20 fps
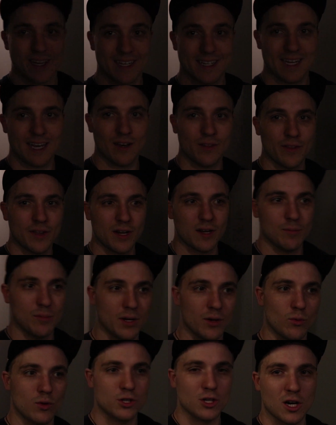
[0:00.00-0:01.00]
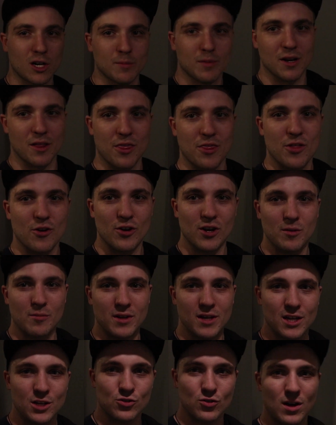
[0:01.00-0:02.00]
I get down there, but we're talking about a
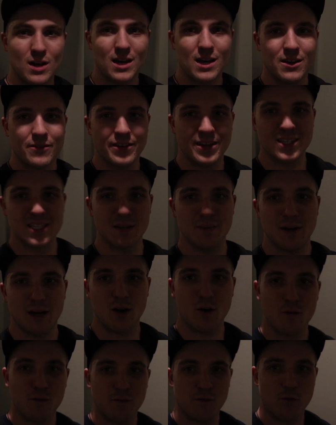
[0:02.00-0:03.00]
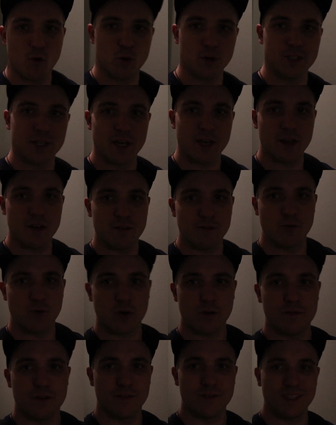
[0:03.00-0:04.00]
30-minute drive. It's about 4:10,
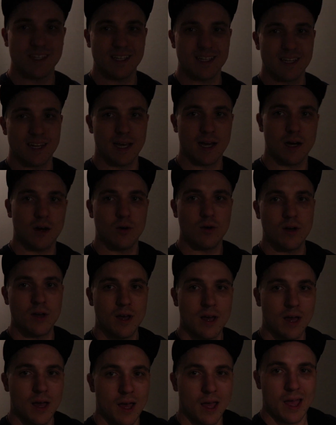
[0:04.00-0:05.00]
4:15 now.